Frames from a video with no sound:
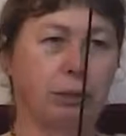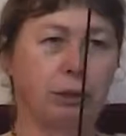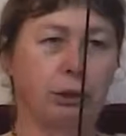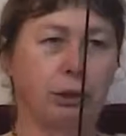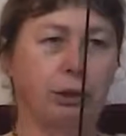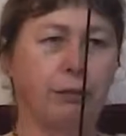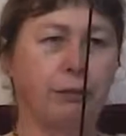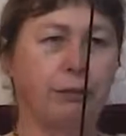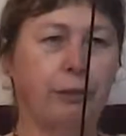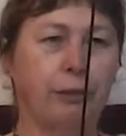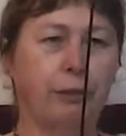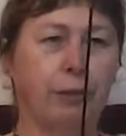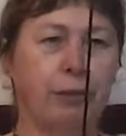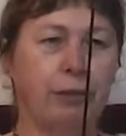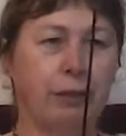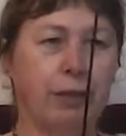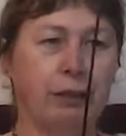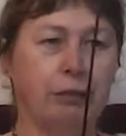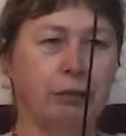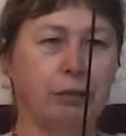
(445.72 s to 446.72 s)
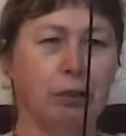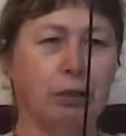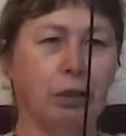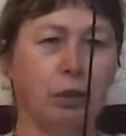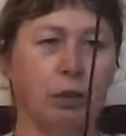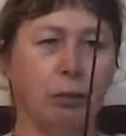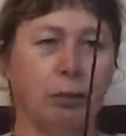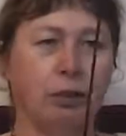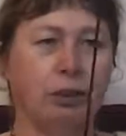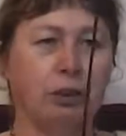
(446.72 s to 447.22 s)
50 or 100
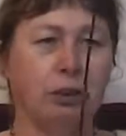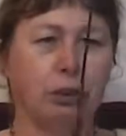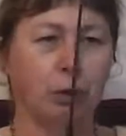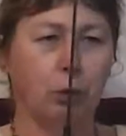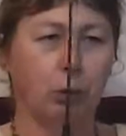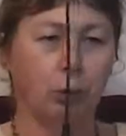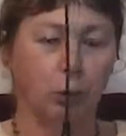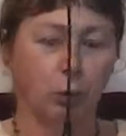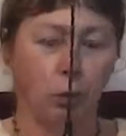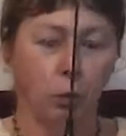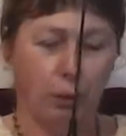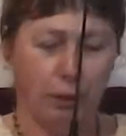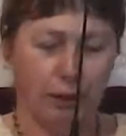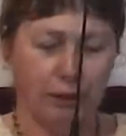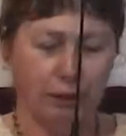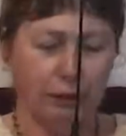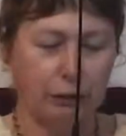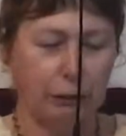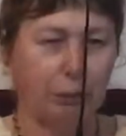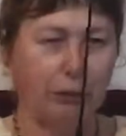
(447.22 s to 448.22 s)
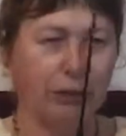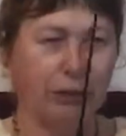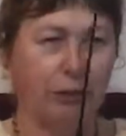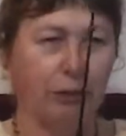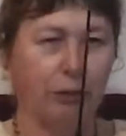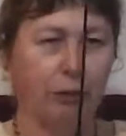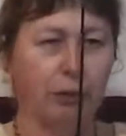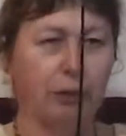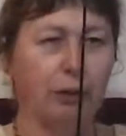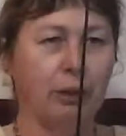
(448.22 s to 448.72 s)
kilometres or whatever, depending
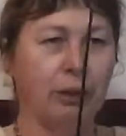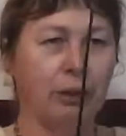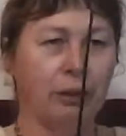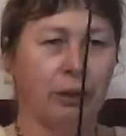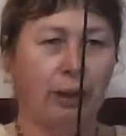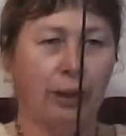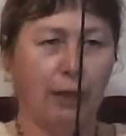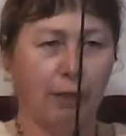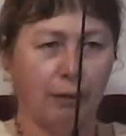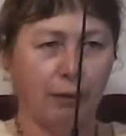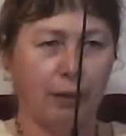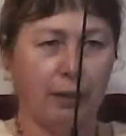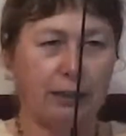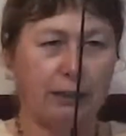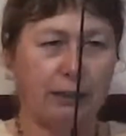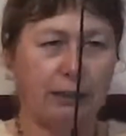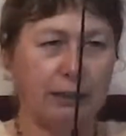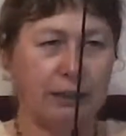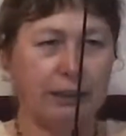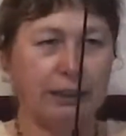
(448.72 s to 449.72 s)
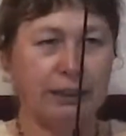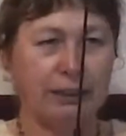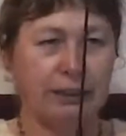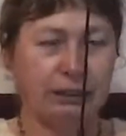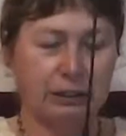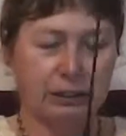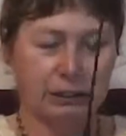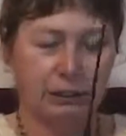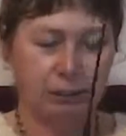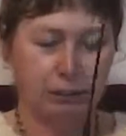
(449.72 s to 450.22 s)
on how far to the
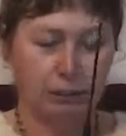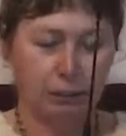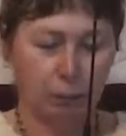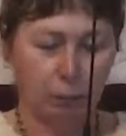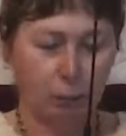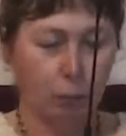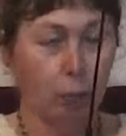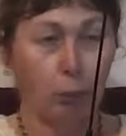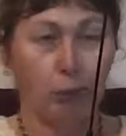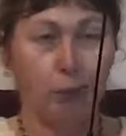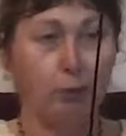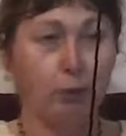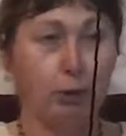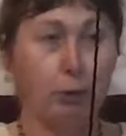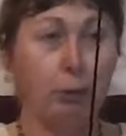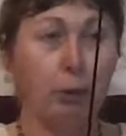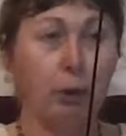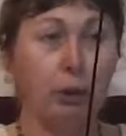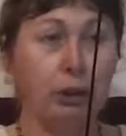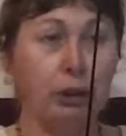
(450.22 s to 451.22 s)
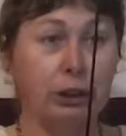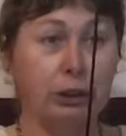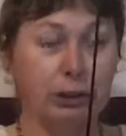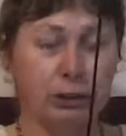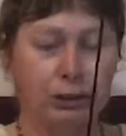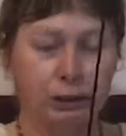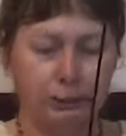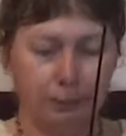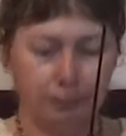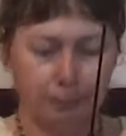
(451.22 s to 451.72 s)
next, wherever the person
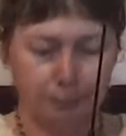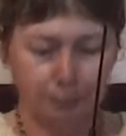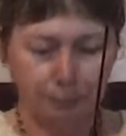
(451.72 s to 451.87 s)
is.